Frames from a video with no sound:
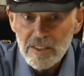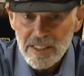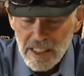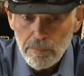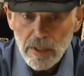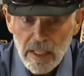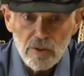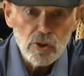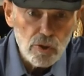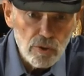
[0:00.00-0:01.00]
CPA, a
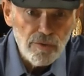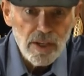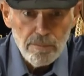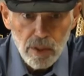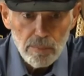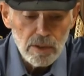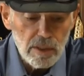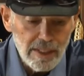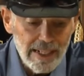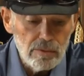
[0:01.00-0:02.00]
certified public
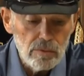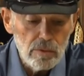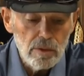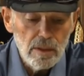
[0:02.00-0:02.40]
accountant,